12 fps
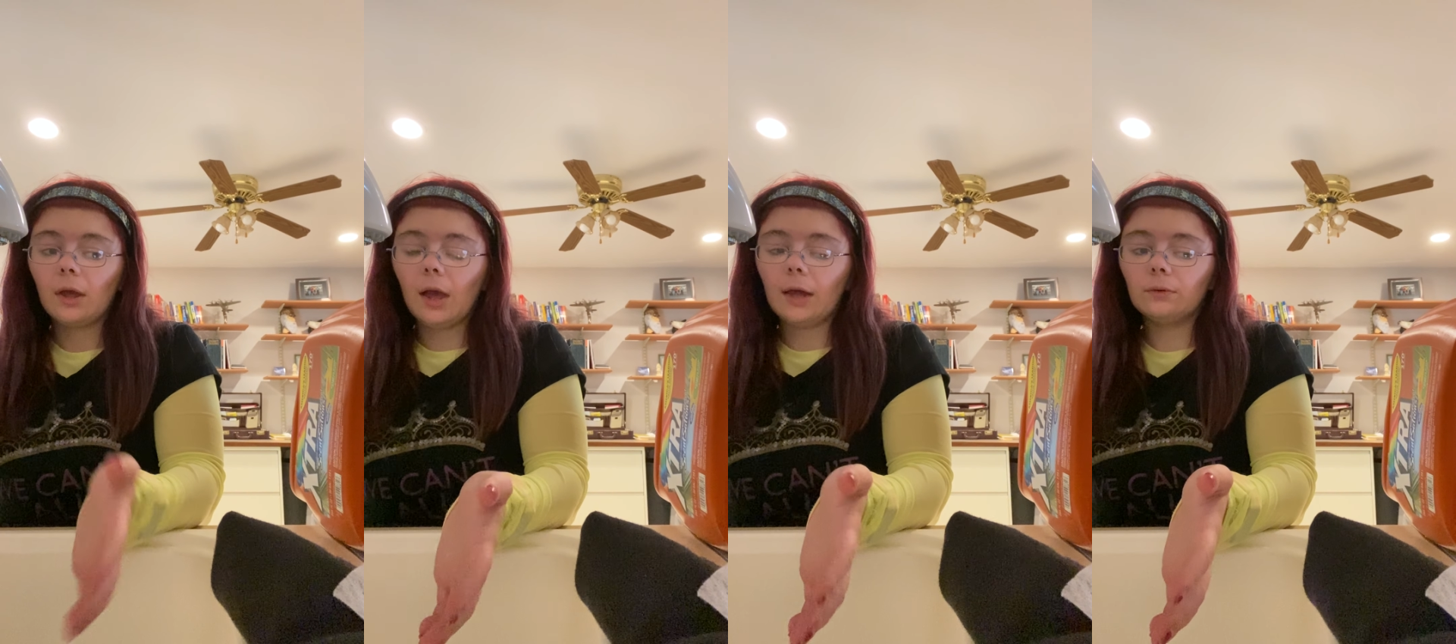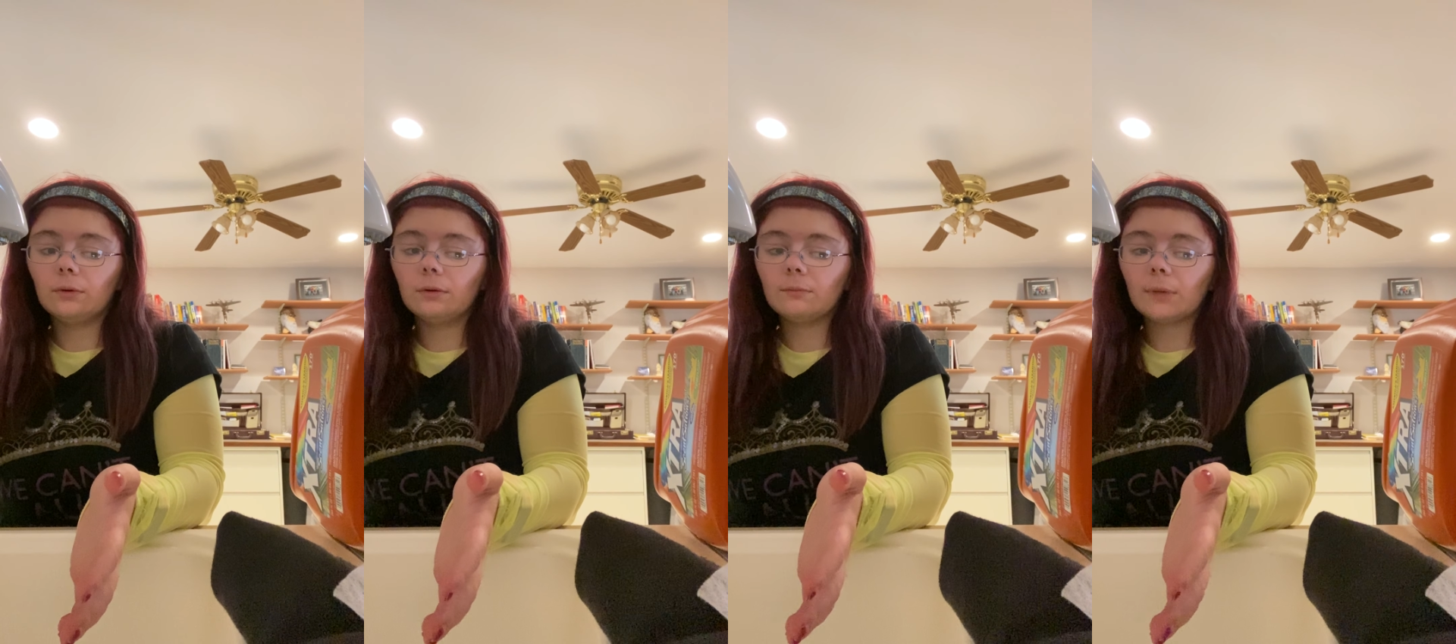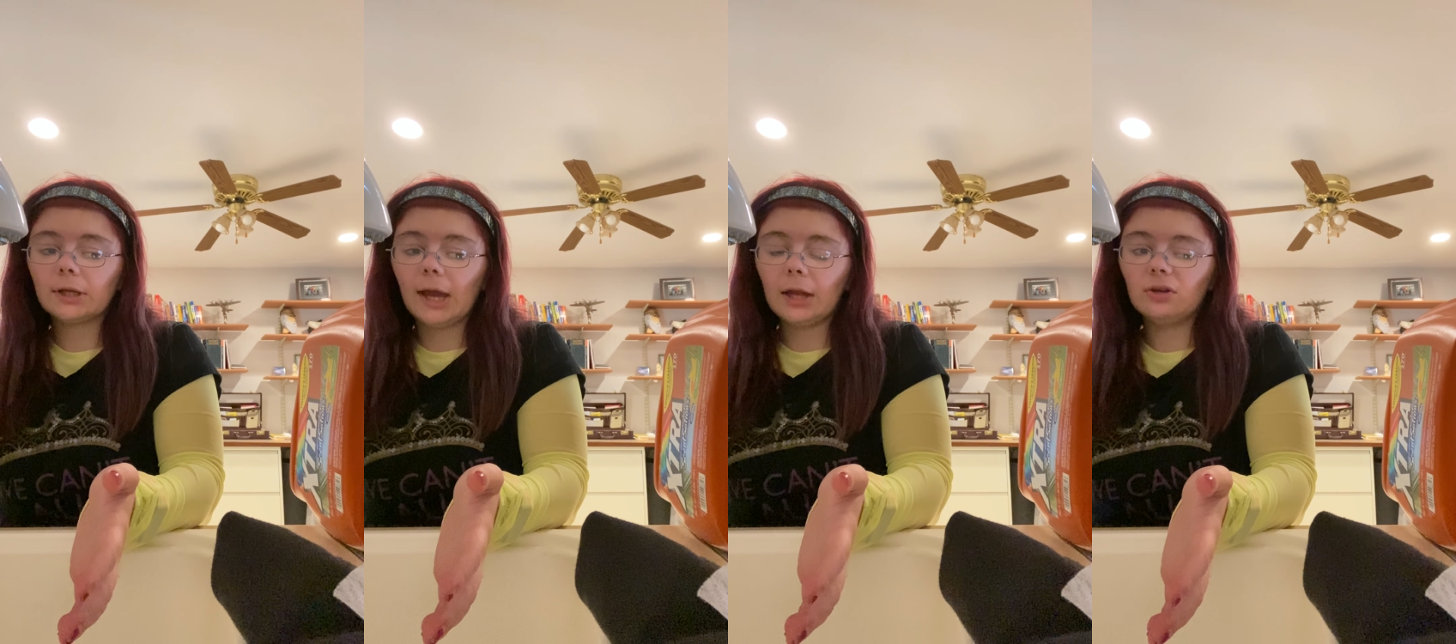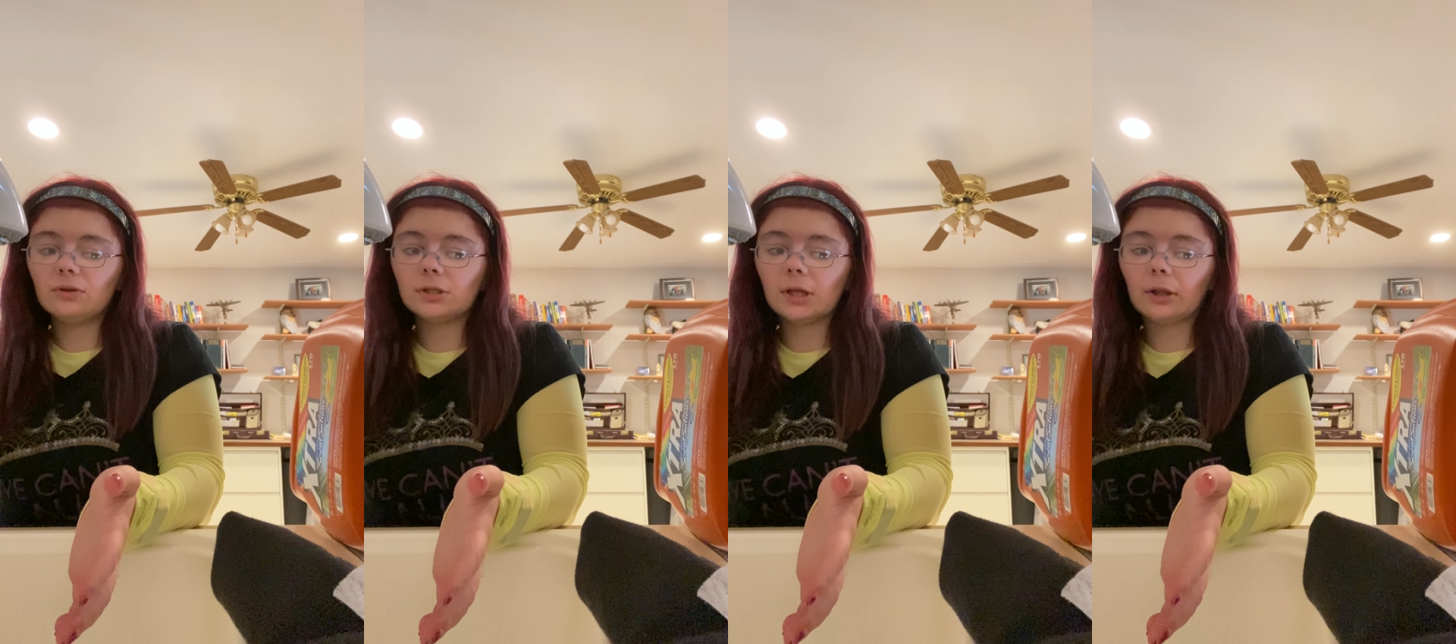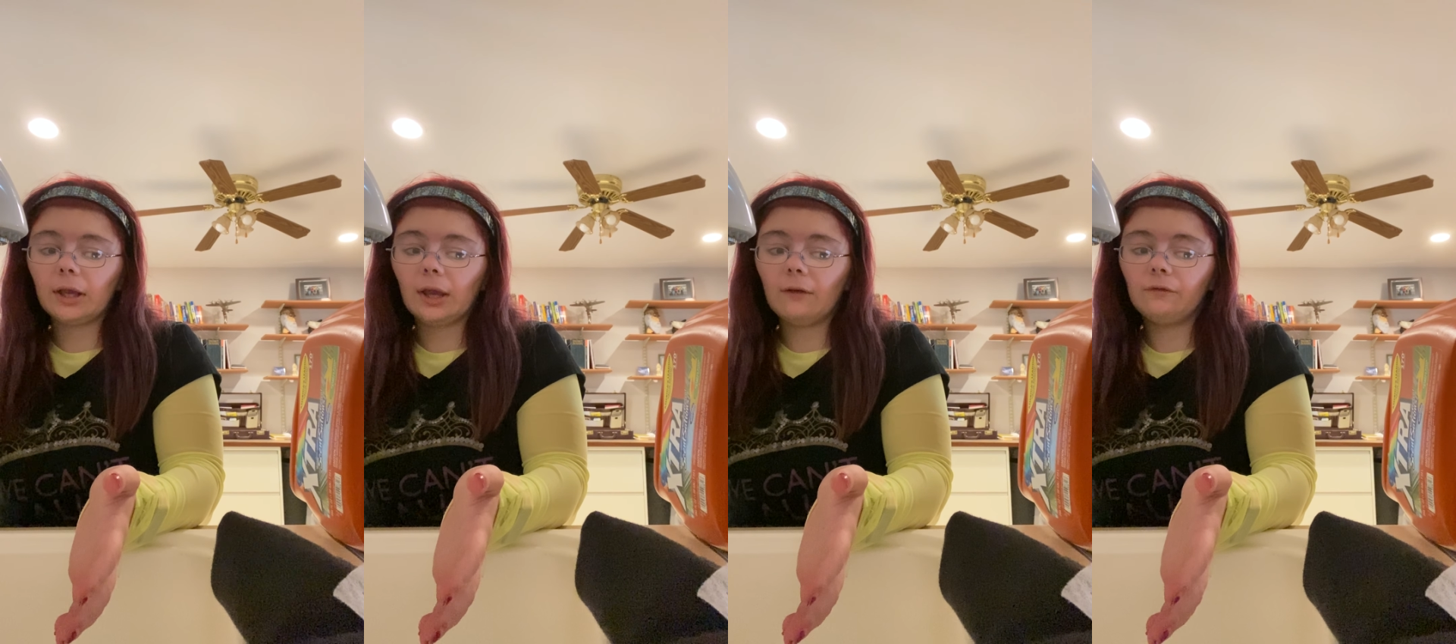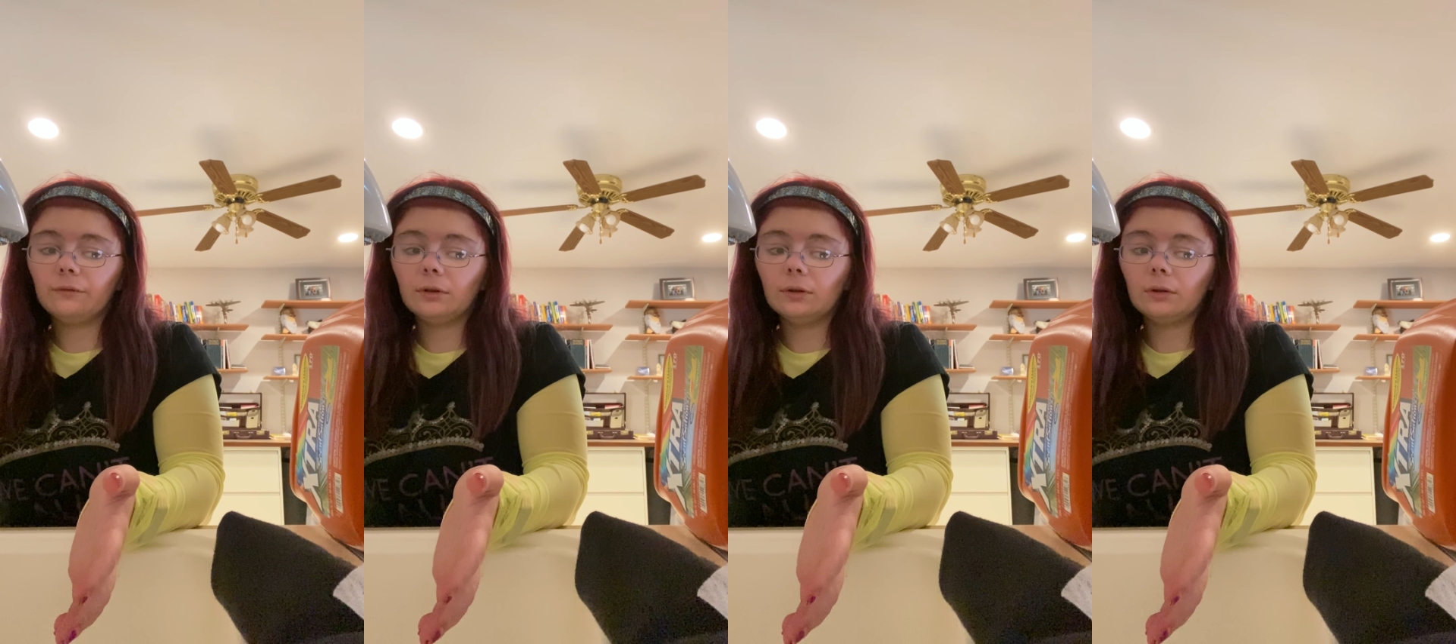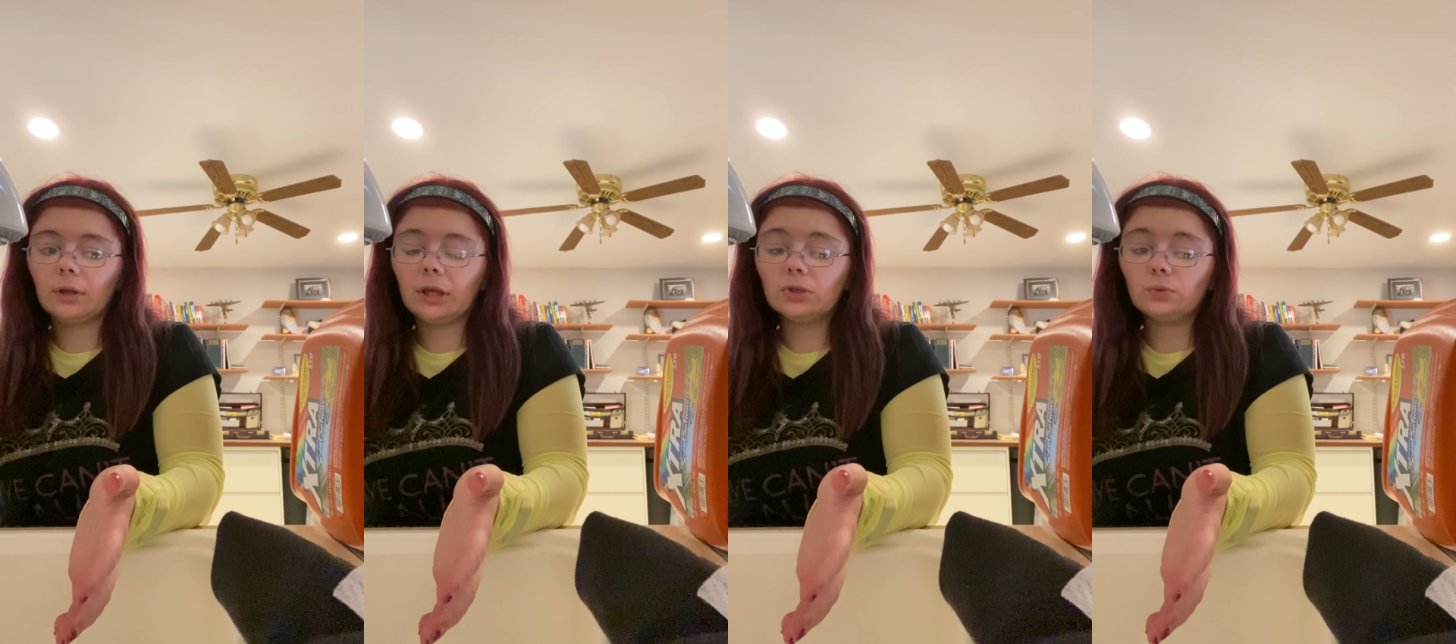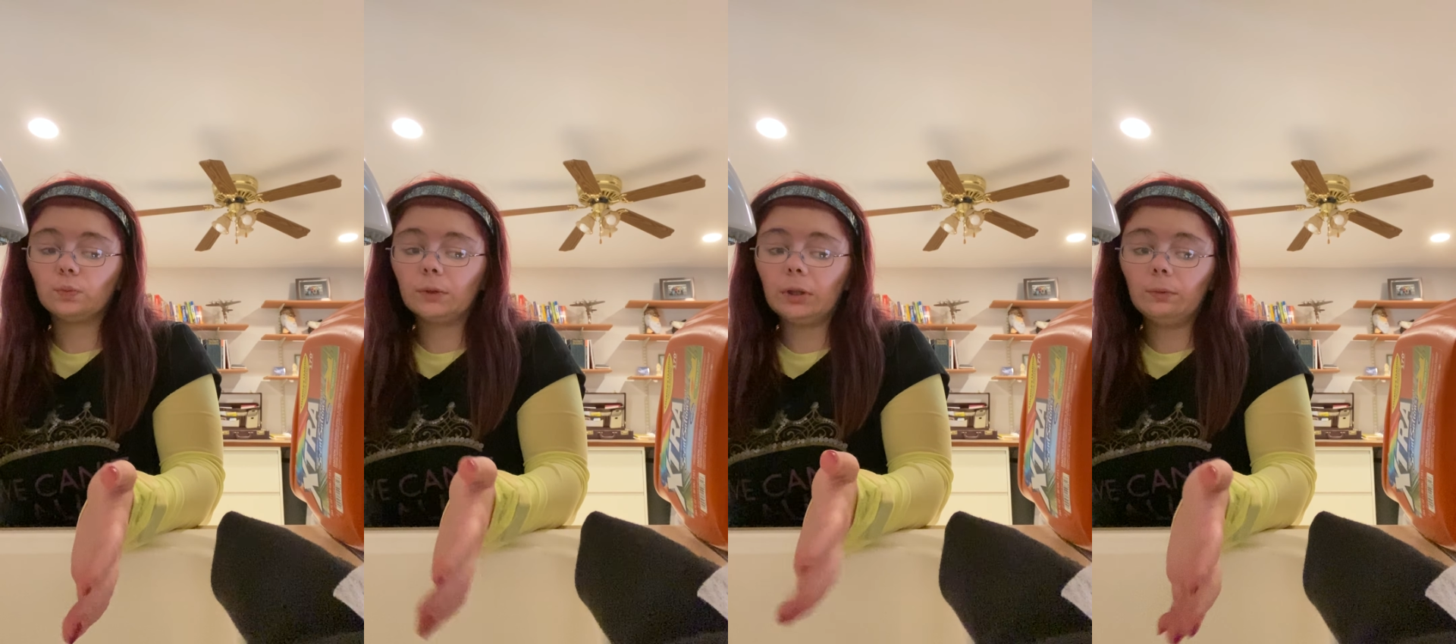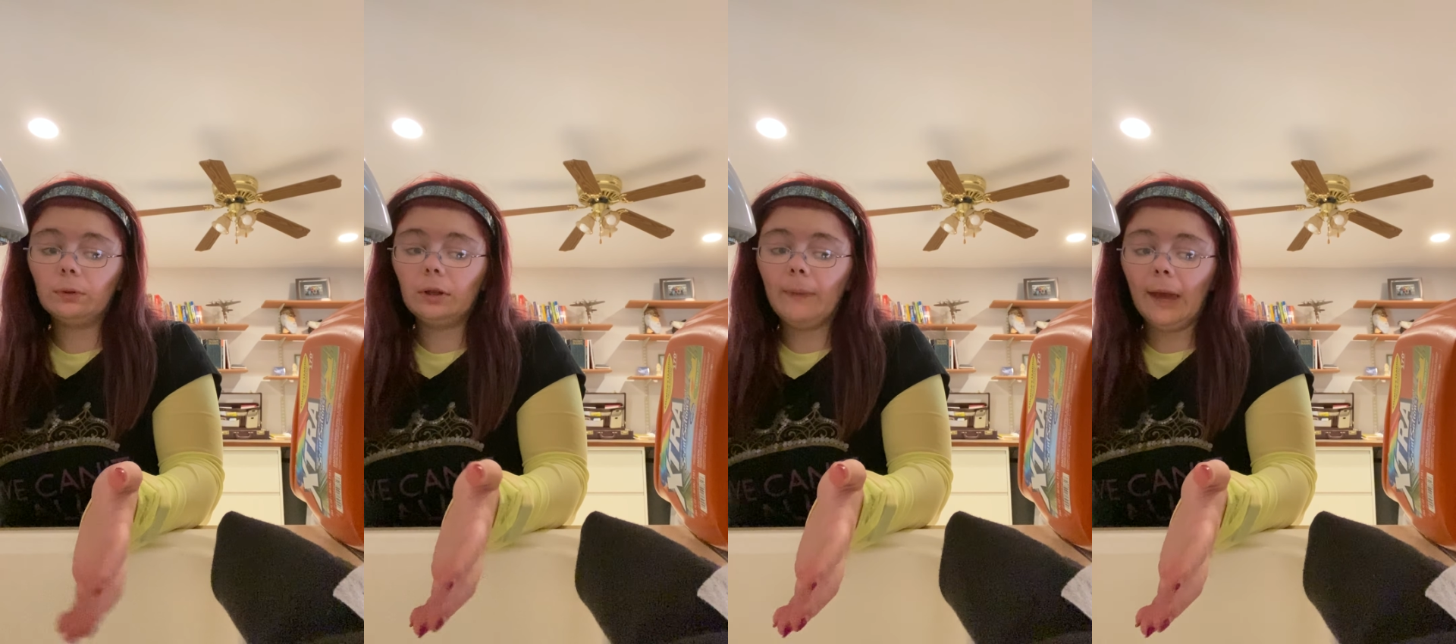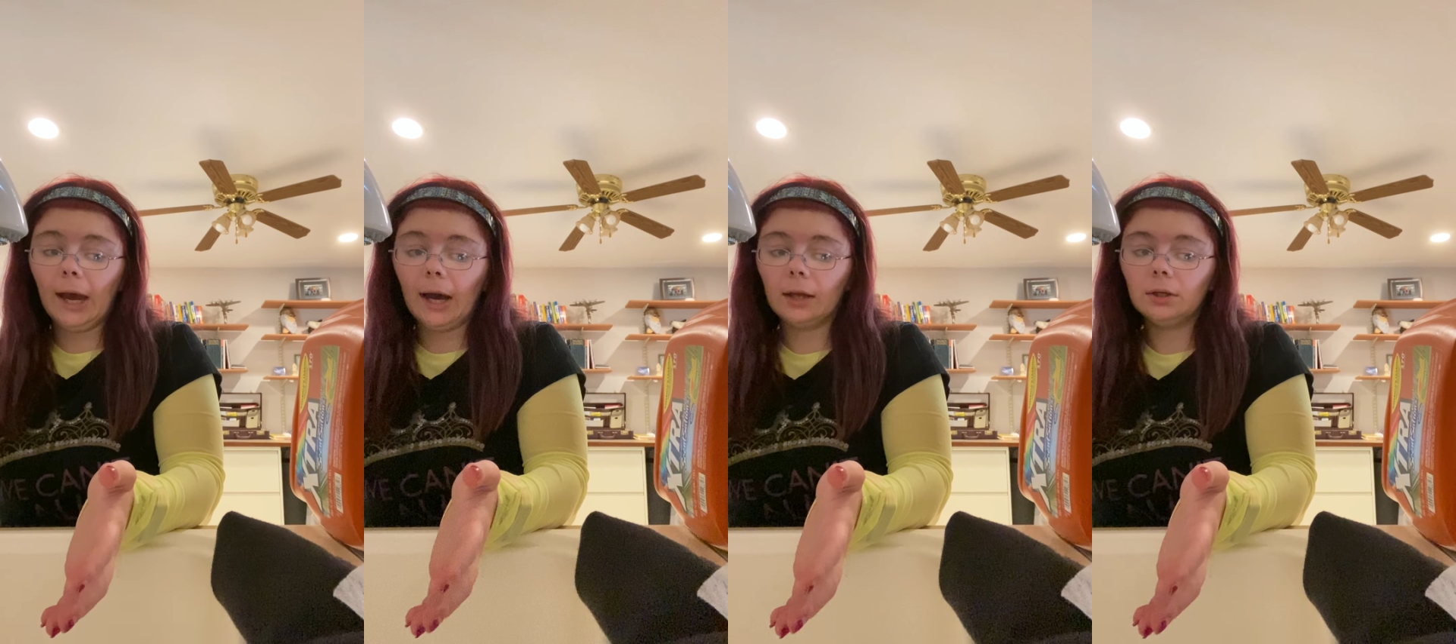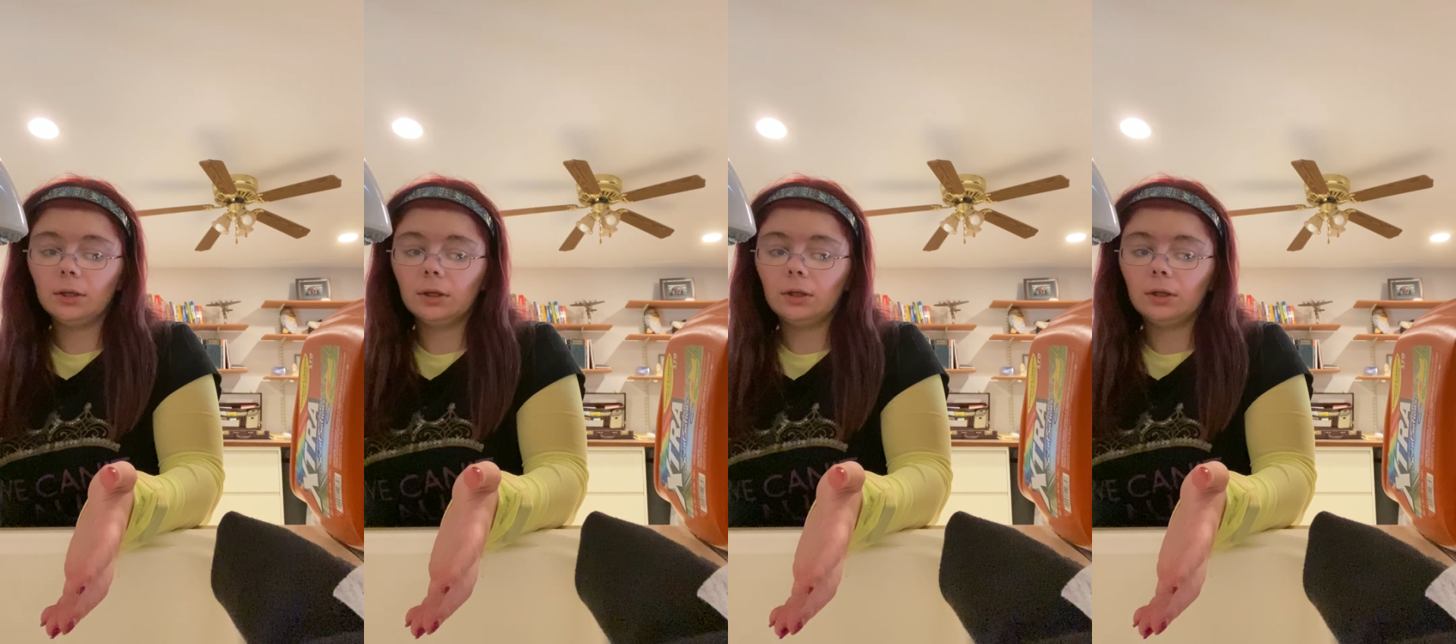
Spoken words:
And my dad uses it like if he's really, really bad